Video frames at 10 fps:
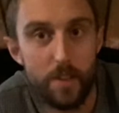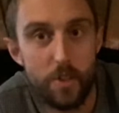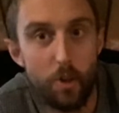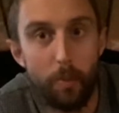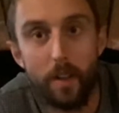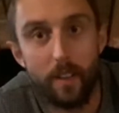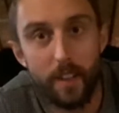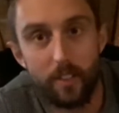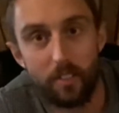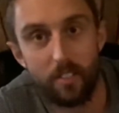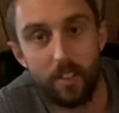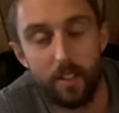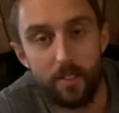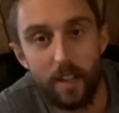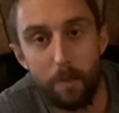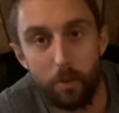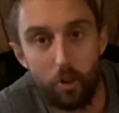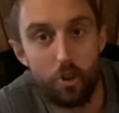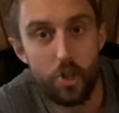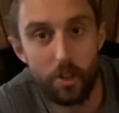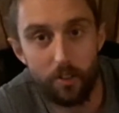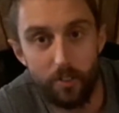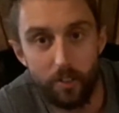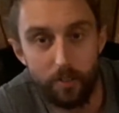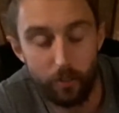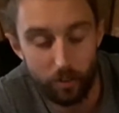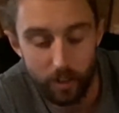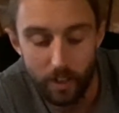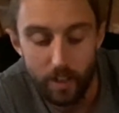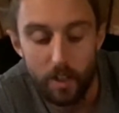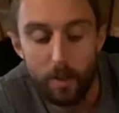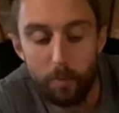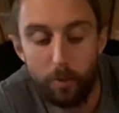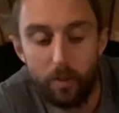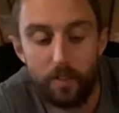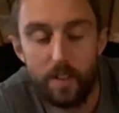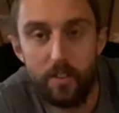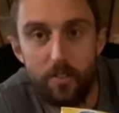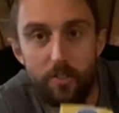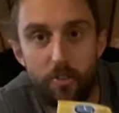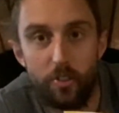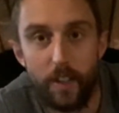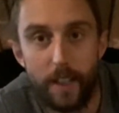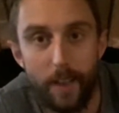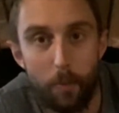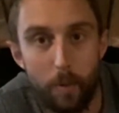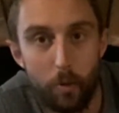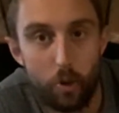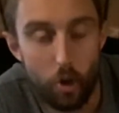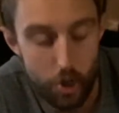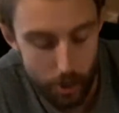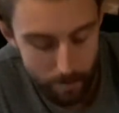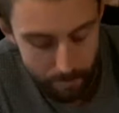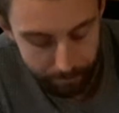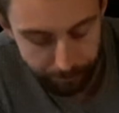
too big, like you can tape a cushion onto your foot, but this is just like a little bit more cushioning.